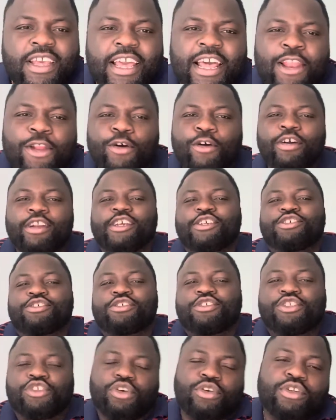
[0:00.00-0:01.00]
Hello,
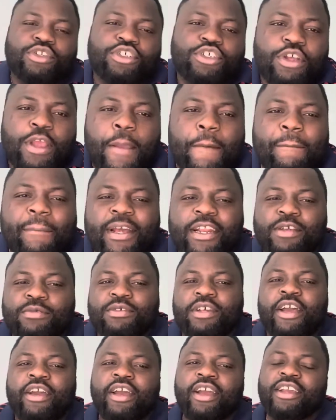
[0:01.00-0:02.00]
Audacious Church. My name
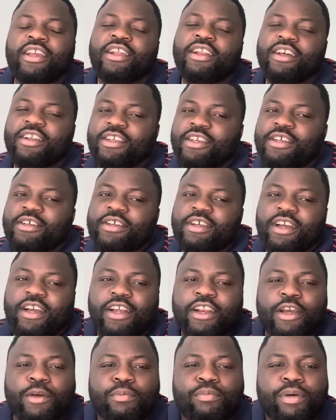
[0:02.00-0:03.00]
is Ayo Akinlade,
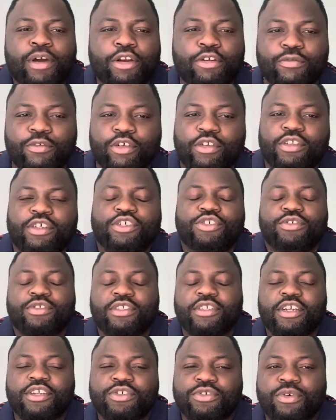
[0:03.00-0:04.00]
and I'm part of the Audacious
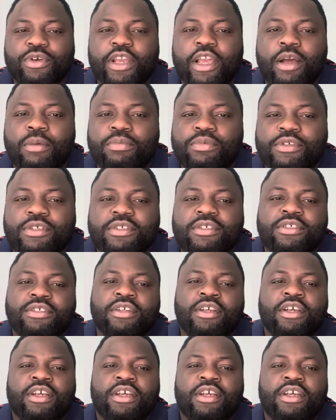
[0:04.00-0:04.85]
Central Campus.